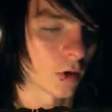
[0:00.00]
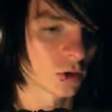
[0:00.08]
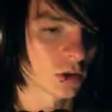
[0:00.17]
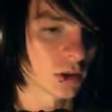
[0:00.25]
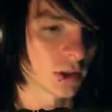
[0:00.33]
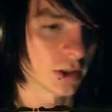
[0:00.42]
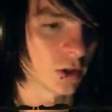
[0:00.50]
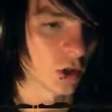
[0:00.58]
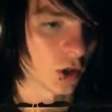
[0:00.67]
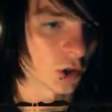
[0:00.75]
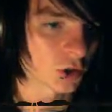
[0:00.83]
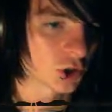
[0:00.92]
utterly
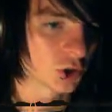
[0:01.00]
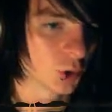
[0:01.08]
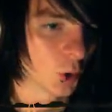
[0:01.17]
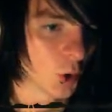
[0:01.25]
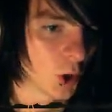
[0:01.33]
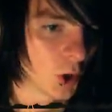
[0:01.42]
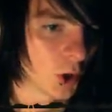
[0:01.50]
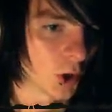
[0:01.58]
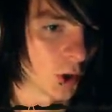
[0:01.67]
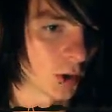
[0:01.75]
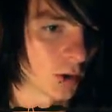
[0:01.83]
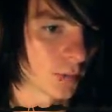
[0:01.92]
not
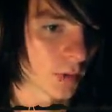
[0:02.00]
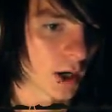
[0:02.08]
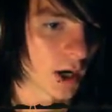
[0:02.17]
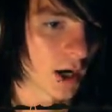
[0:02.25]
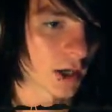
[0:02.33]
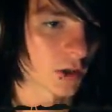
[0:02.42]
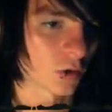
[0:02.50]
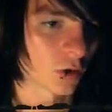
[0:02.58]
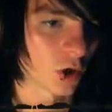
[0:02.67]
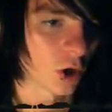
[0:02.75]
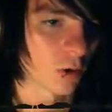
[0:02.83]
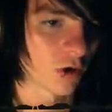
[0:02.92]
sure. I
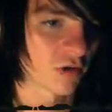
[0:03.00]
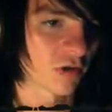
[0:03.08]
don't know where to